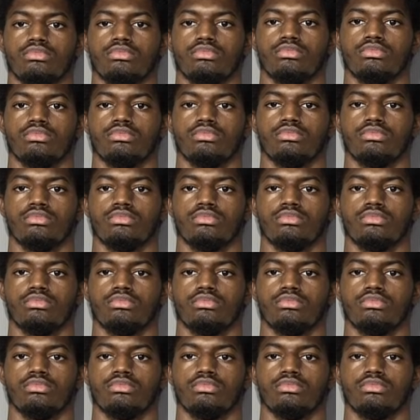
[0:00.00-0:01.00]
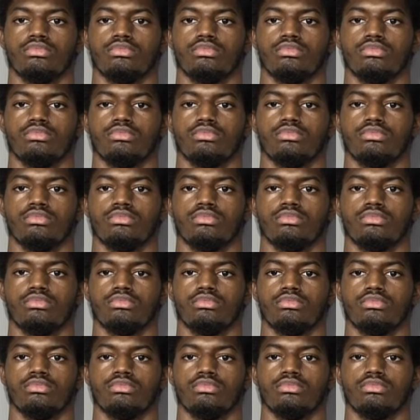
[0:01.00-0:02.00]

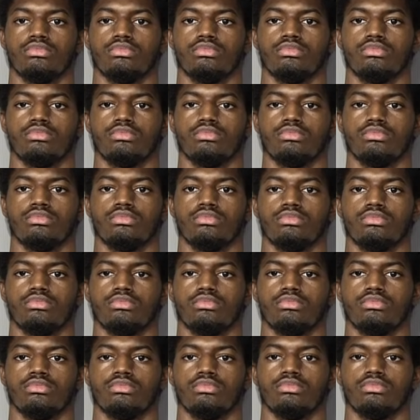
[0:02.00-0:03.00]
The person shown says nothing.